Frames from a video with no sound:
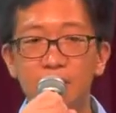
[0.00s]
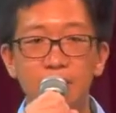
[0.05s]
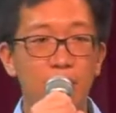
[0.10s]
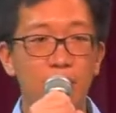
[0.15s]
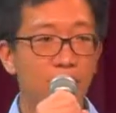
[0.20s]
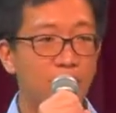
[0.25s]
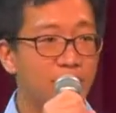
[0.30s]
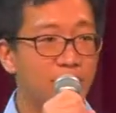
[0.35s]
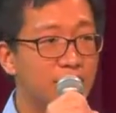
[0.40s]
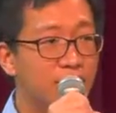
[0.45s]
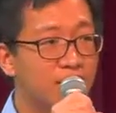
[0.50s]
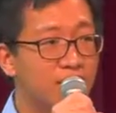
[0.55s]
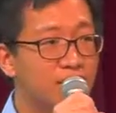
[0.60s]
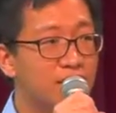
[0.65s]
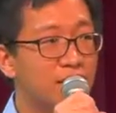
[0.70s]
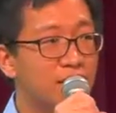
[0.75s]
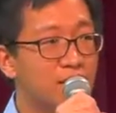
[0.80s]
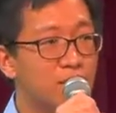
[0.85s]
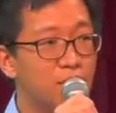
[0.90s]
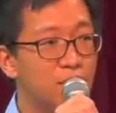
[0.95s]
Paul
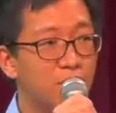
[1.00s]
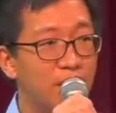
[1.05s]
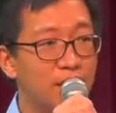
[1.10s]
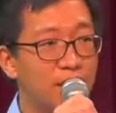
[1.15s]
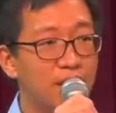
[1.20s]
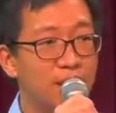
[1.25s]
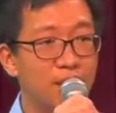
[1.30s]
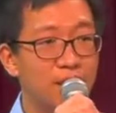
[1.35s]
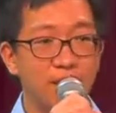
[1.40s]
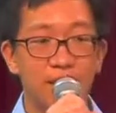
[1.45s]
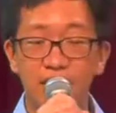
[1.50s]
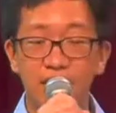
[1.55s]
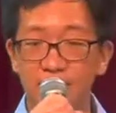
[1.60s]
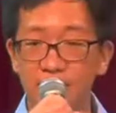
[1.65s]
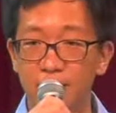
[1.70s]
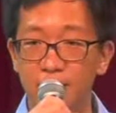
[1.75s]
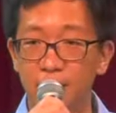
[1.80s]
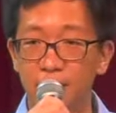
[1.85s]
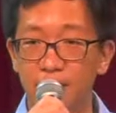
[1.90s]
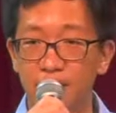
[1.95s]
tells us what the
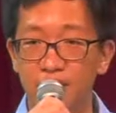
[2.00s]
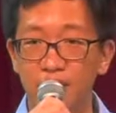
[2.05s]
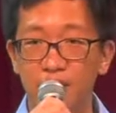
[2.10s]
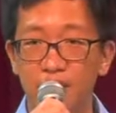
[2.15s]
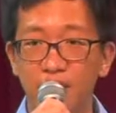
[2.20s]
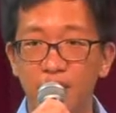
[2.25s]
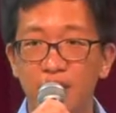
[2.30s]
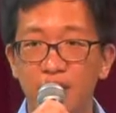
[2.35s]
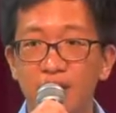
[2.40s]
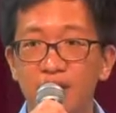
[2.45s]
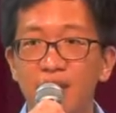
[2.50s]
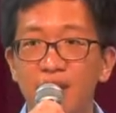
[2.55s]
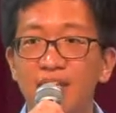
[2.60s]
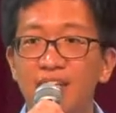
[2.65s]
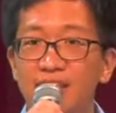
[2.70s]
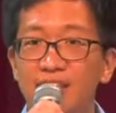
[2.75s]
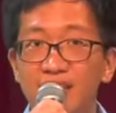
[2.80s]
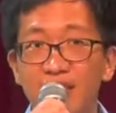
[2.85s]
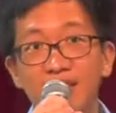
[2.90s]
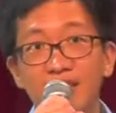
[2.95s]
kingdom of God
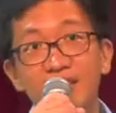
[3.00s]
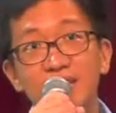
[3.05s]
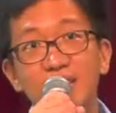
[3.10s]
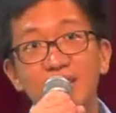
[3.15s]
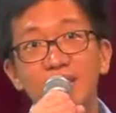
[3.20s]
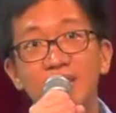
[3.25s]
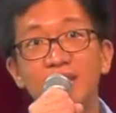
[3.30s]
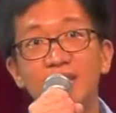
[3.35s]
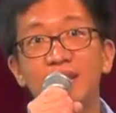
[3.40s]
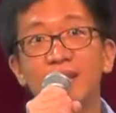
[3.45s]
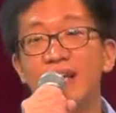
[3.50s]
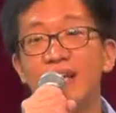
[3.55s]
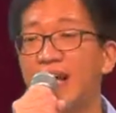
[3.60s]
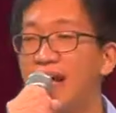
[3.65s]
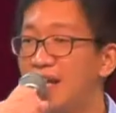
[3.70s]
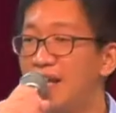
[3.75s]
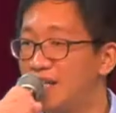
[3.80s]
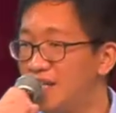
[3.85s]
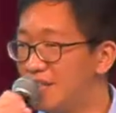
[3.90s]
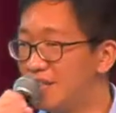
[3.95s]
is
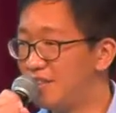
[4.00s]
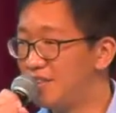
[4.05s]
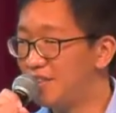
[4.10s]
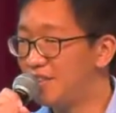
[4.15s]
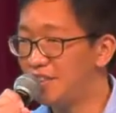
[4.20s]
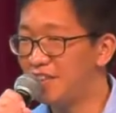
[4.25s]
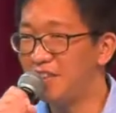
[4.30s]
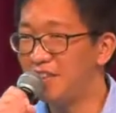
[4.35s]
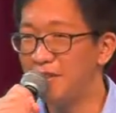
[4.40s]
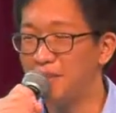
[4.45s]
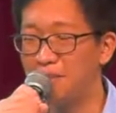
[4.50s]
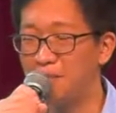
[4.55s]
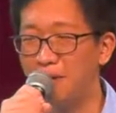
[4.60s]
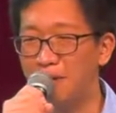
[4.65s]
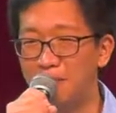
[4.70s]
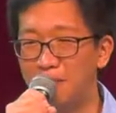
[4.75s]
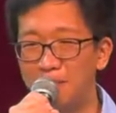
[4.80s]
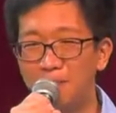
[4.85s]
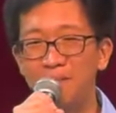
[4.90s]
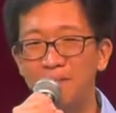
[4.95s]
and is not
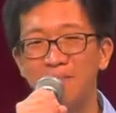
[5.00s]
about.